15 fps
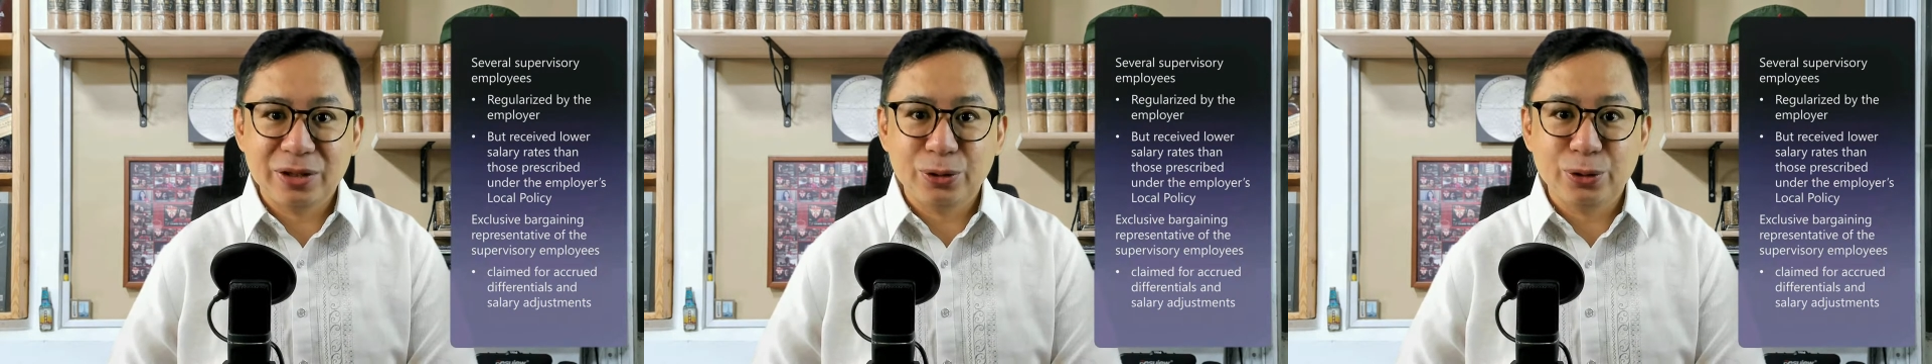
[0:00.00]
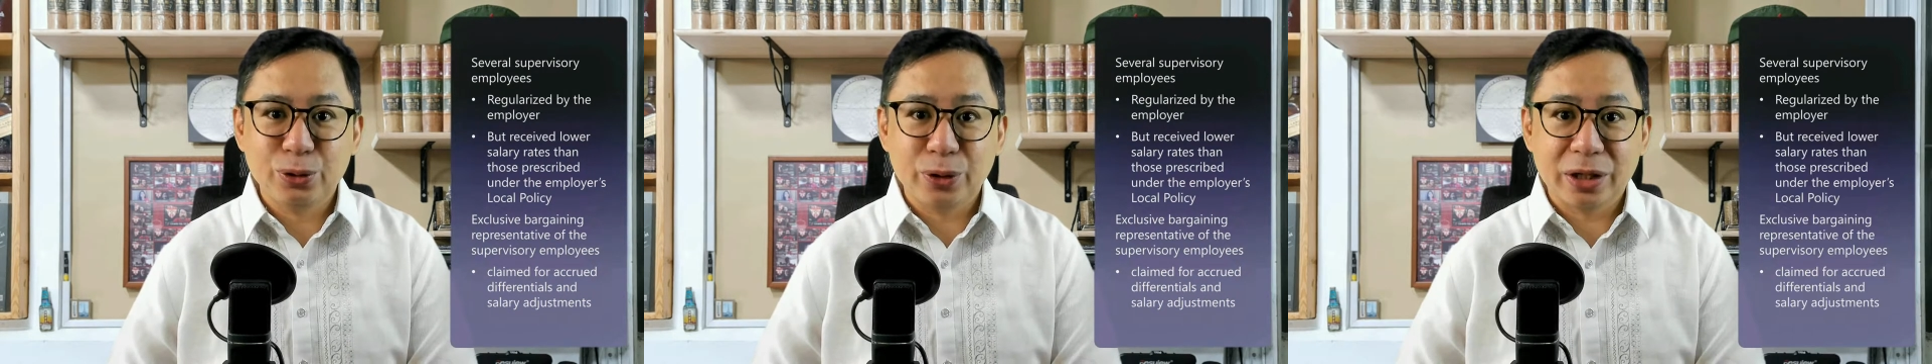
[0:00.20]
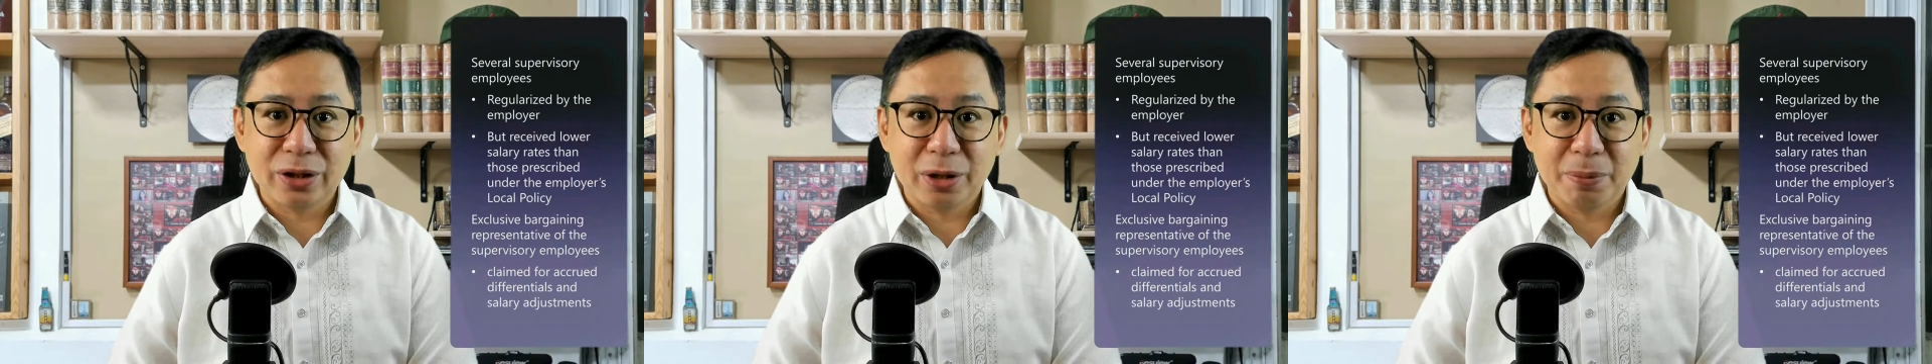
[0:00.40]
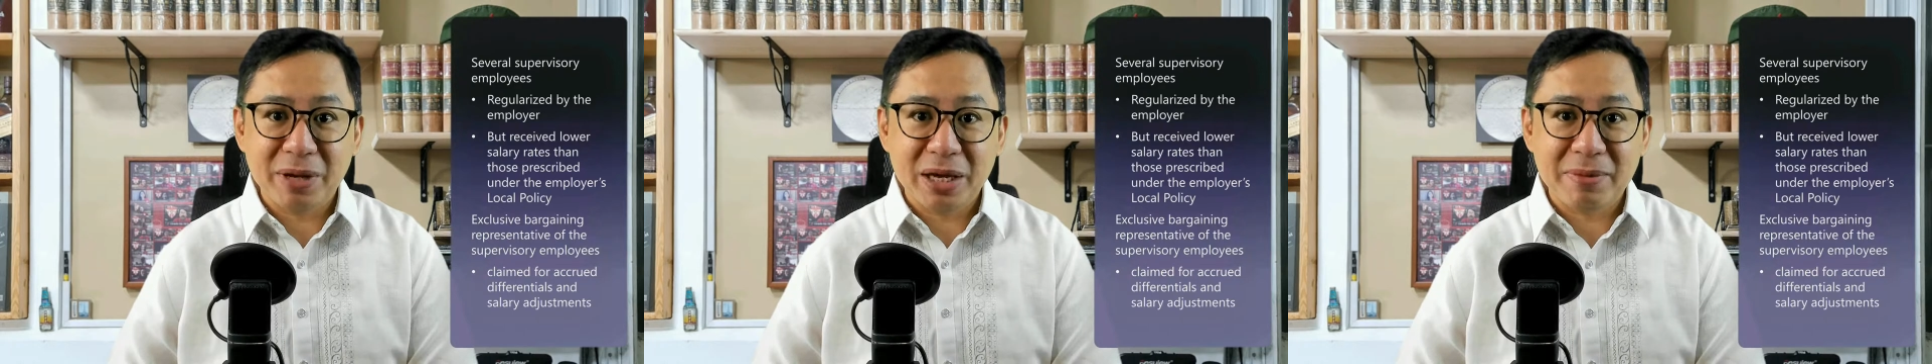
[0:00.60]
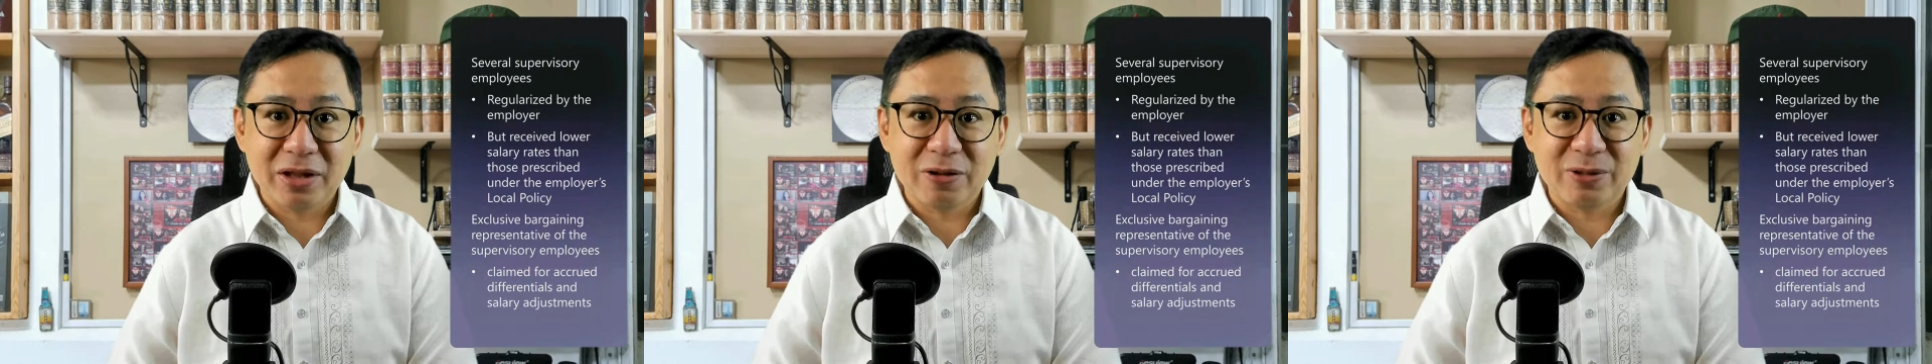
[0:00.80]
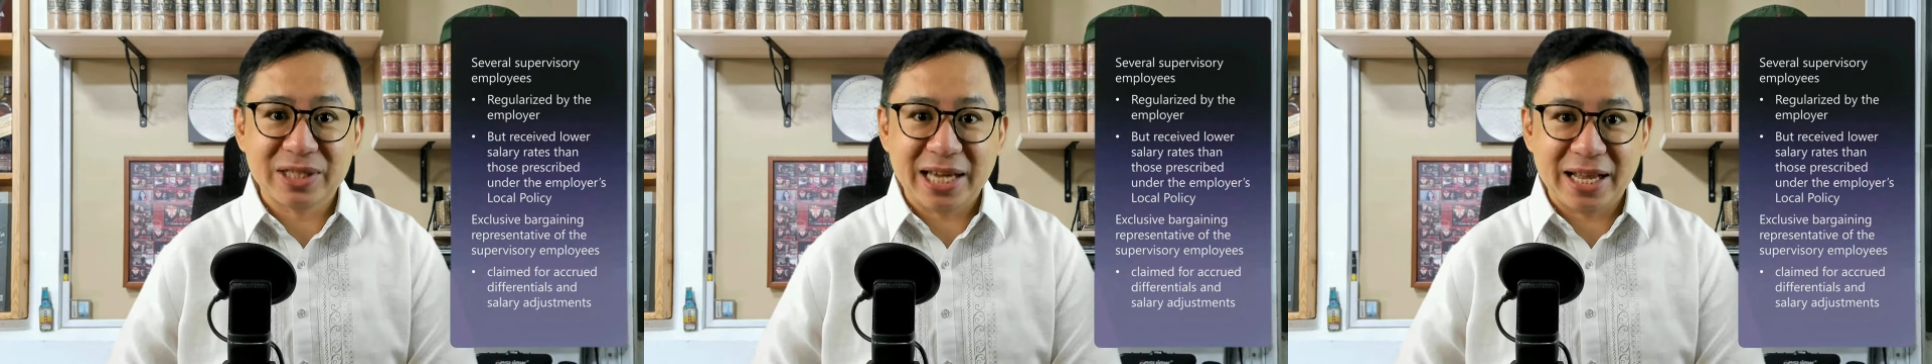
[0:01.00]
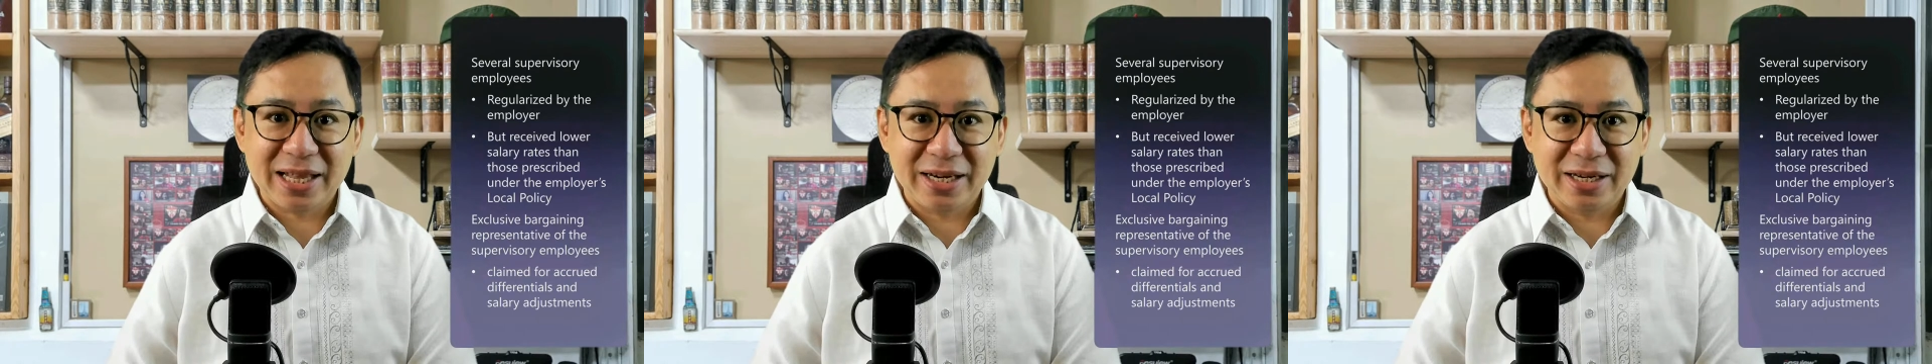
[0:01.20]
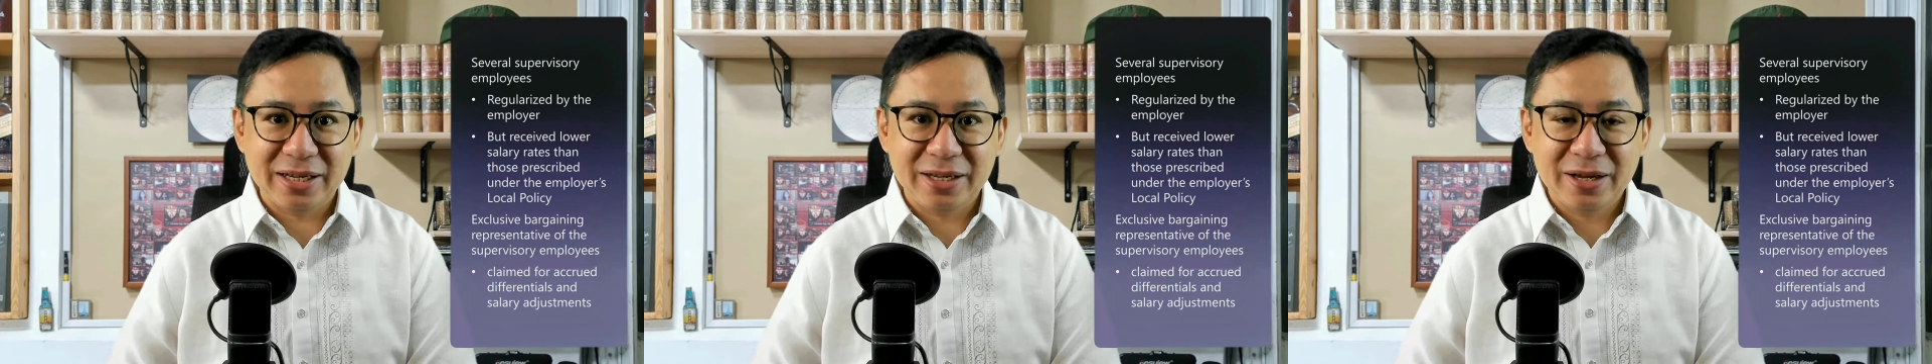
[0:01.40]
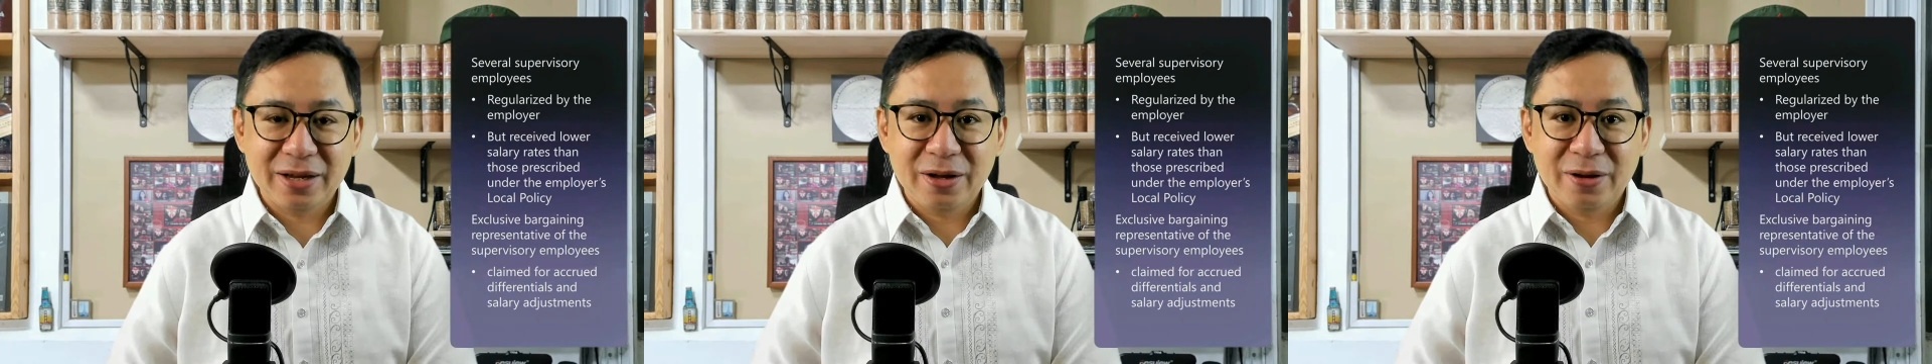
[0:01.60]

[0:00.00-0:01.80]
due to underpayment of salary